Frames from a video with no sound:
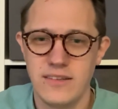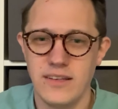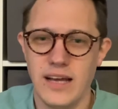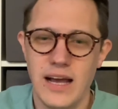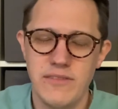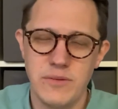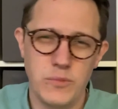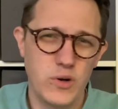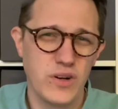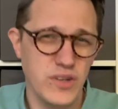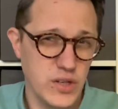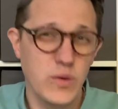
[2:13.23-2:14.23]
that have a more
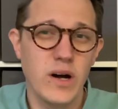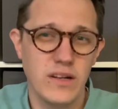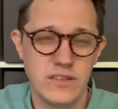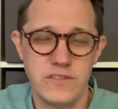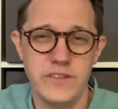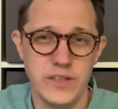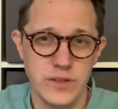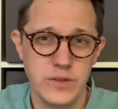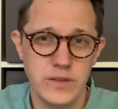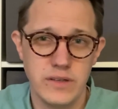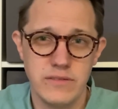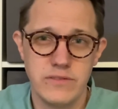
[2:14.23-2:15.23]
nuanced view
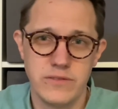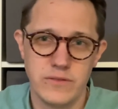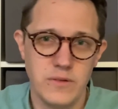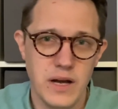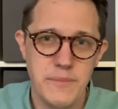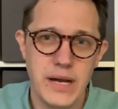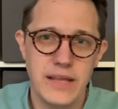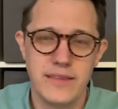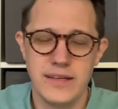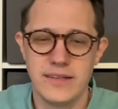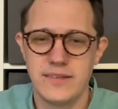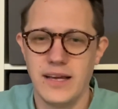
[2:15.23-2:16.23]
of why bad
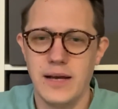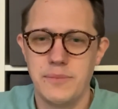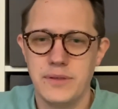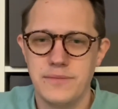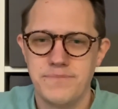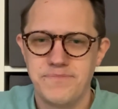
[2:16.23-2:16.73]
things happen.